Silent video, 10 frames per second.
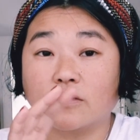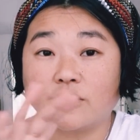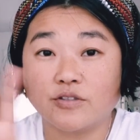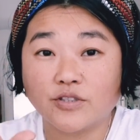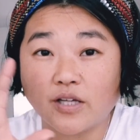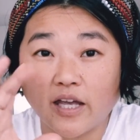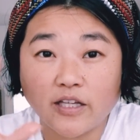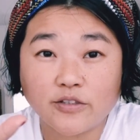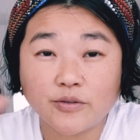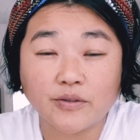
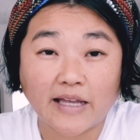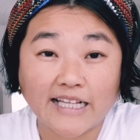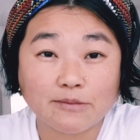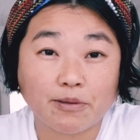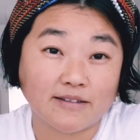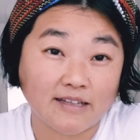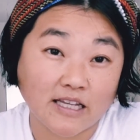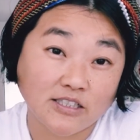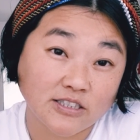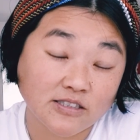societal
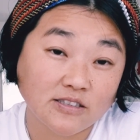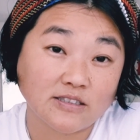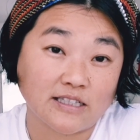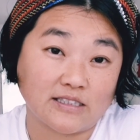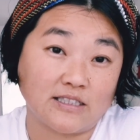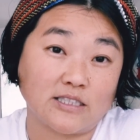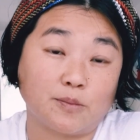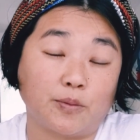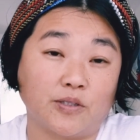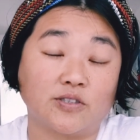expectations that
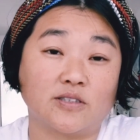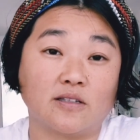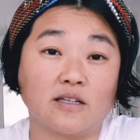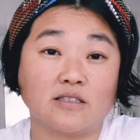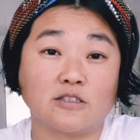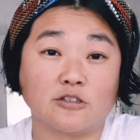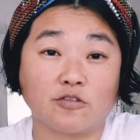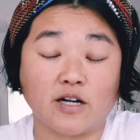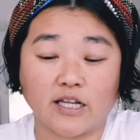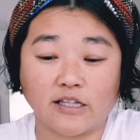this person is
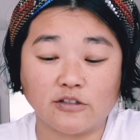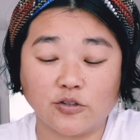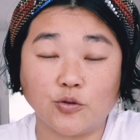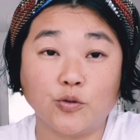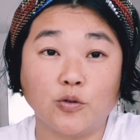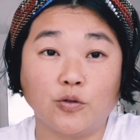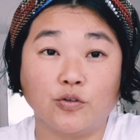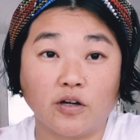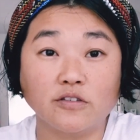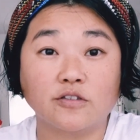trying to
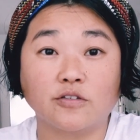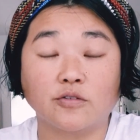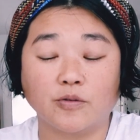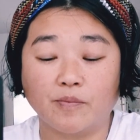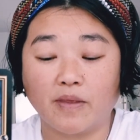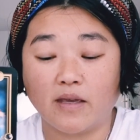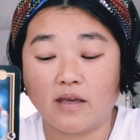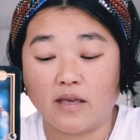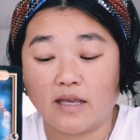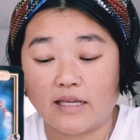hold on to.
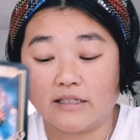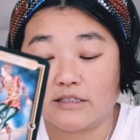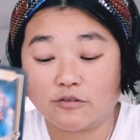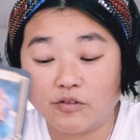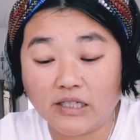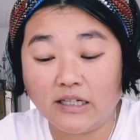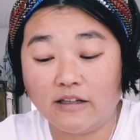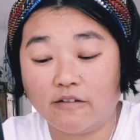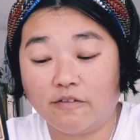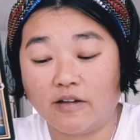And it's
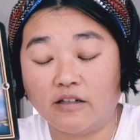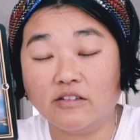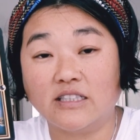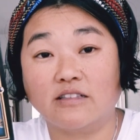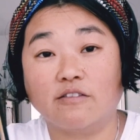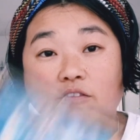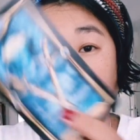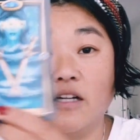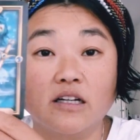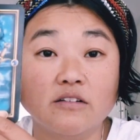really a very,
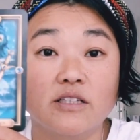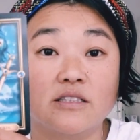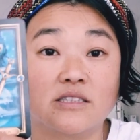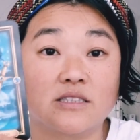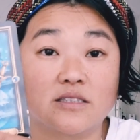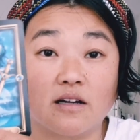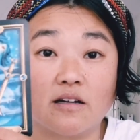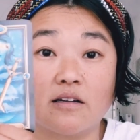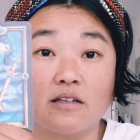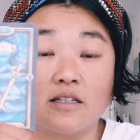very
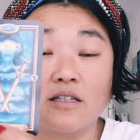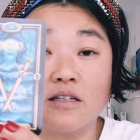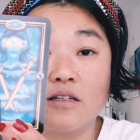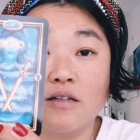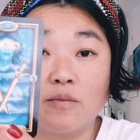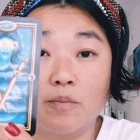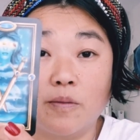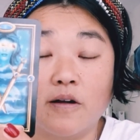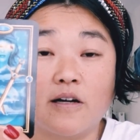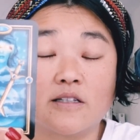stuck,
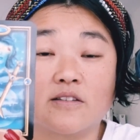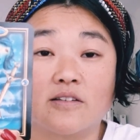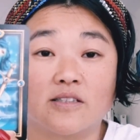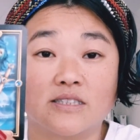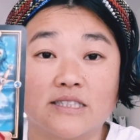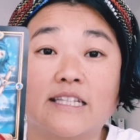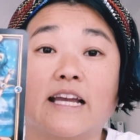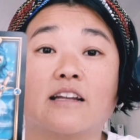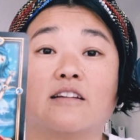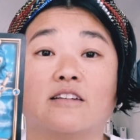blocked,
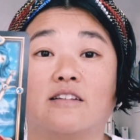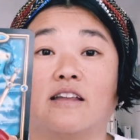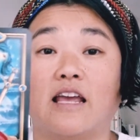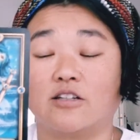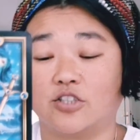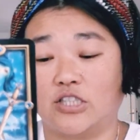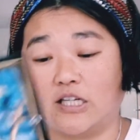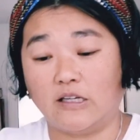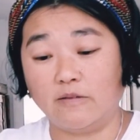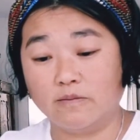stagnant
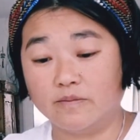energy.